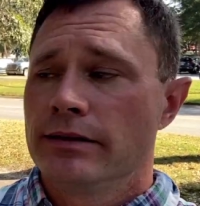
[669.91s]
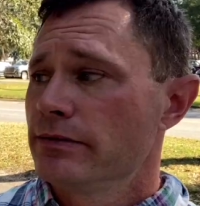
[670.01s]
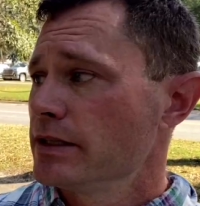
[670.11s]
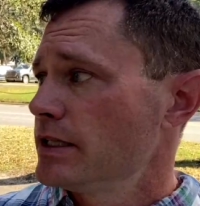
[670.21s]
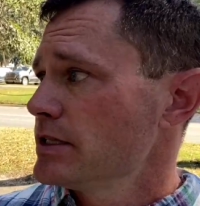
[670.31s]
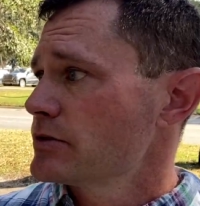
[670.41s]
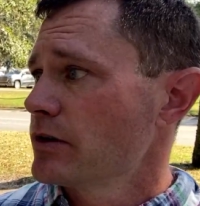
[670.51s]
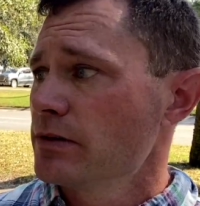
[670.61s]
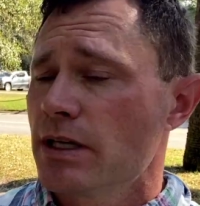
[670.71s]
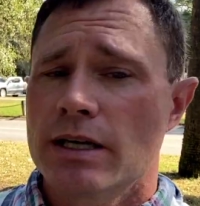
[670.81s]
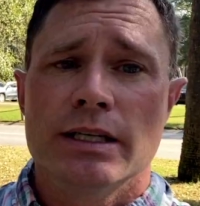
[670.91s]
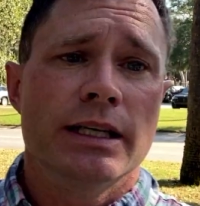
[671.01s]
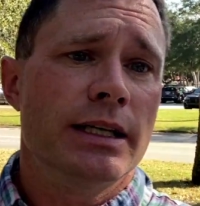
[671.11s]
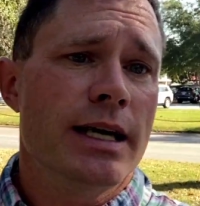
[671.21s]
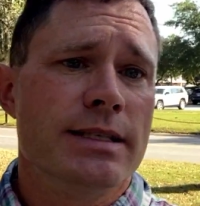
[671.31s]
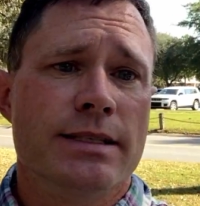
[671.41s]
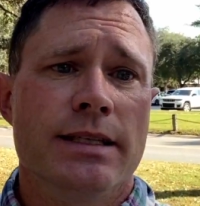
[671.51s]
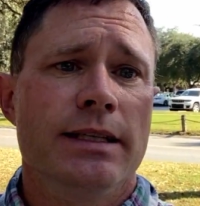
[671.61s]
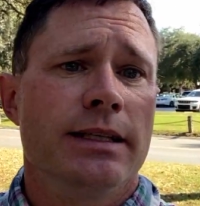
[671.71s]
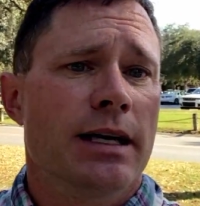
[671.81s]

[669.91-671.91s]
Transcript: if the kids are over there, you need an iced tea,